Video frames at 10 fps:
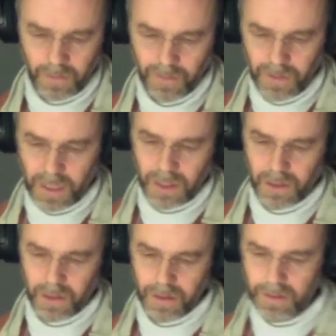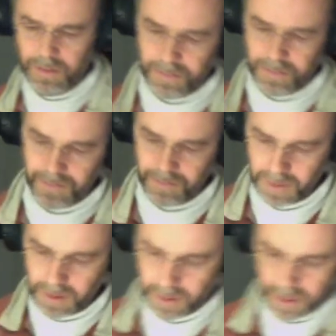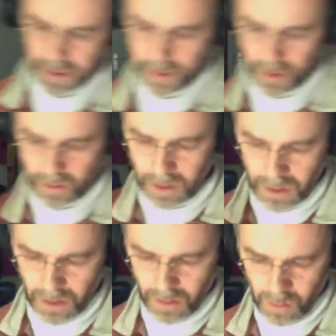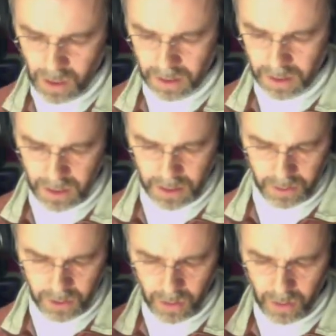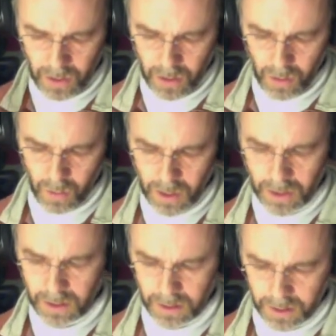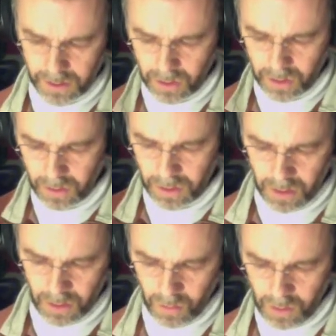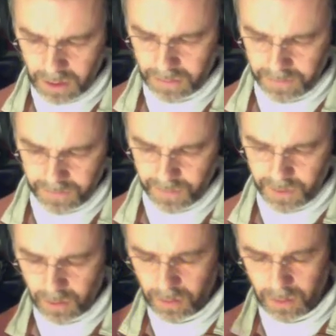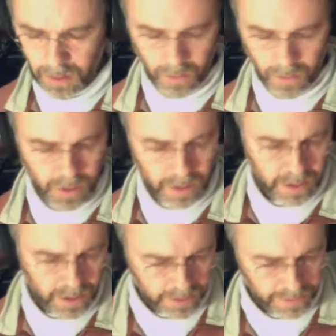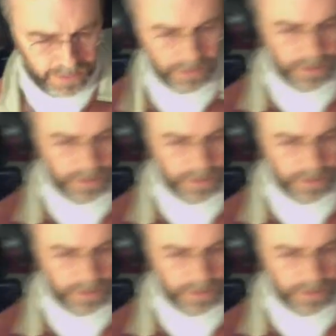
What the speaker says: First. 2, 1, 2, 1, 2, 1, 2, 1, 2,